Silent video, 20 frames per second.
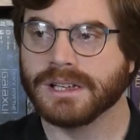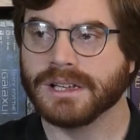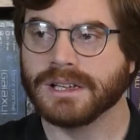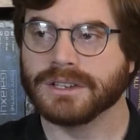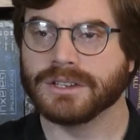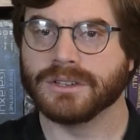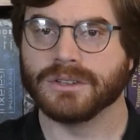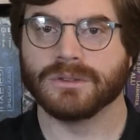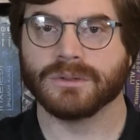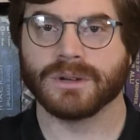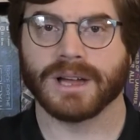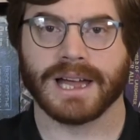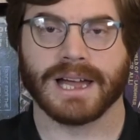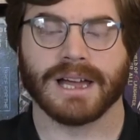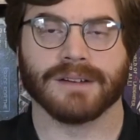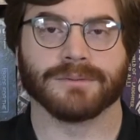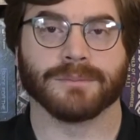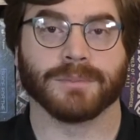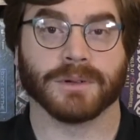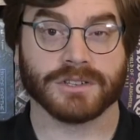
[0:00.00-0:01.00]
You
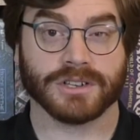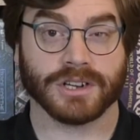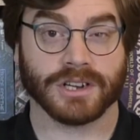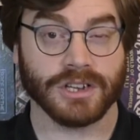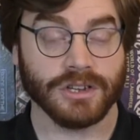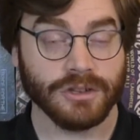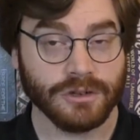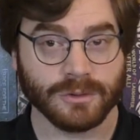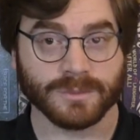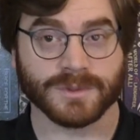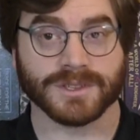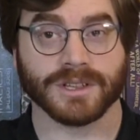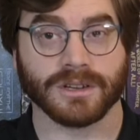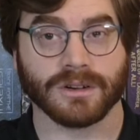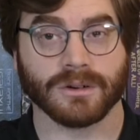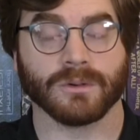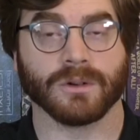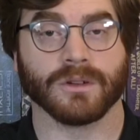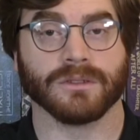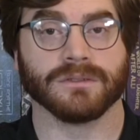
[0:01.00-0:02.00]
have a bunch of cubes that
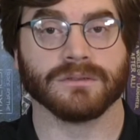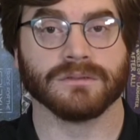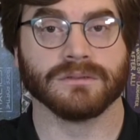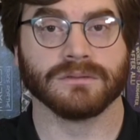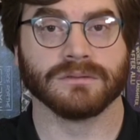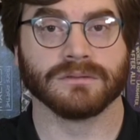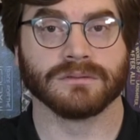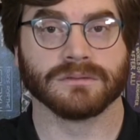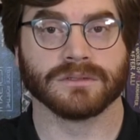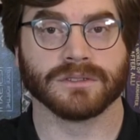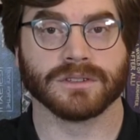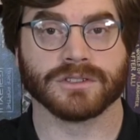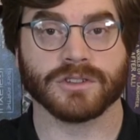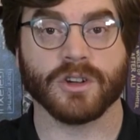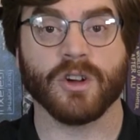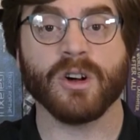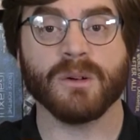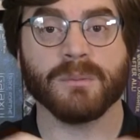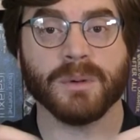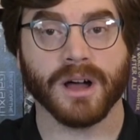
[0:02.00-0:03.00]
are on the
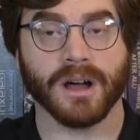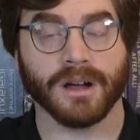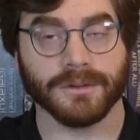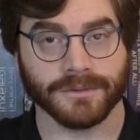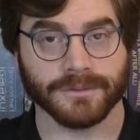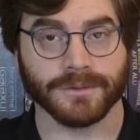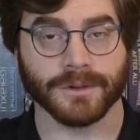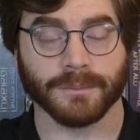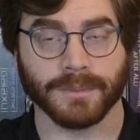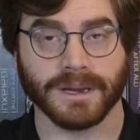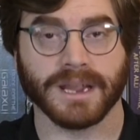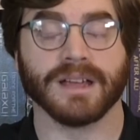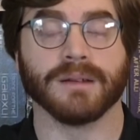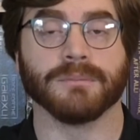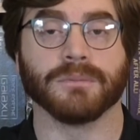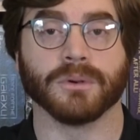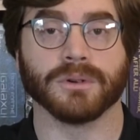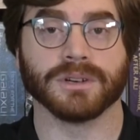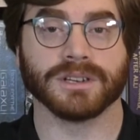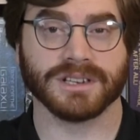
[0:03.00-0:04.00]
top half of your player
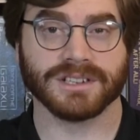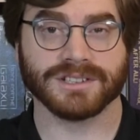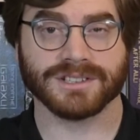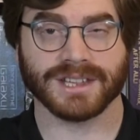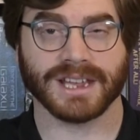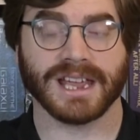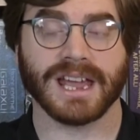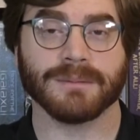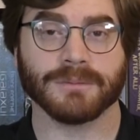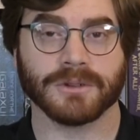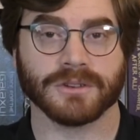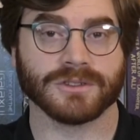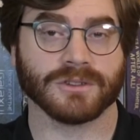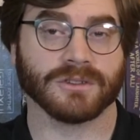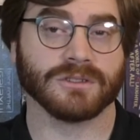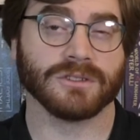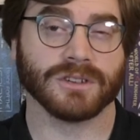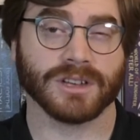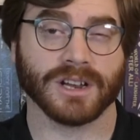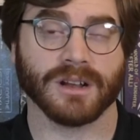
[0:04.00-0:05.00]
board, and as the game goes
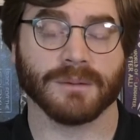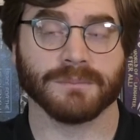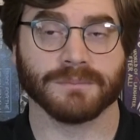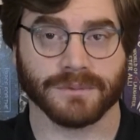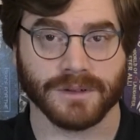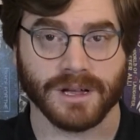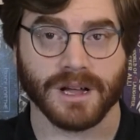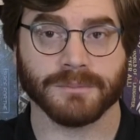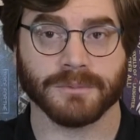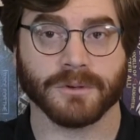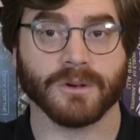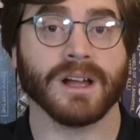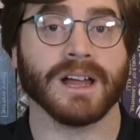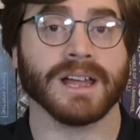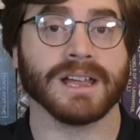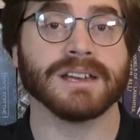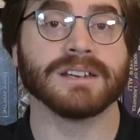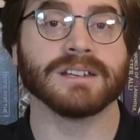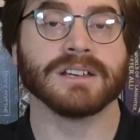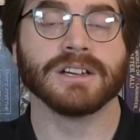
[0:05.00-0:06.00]
on, you can
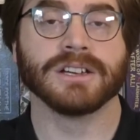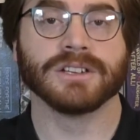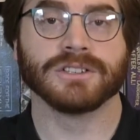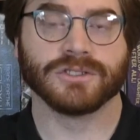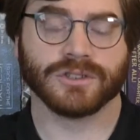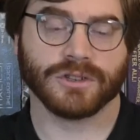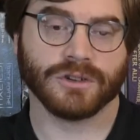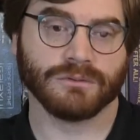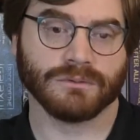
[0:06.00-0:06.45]
upgrade to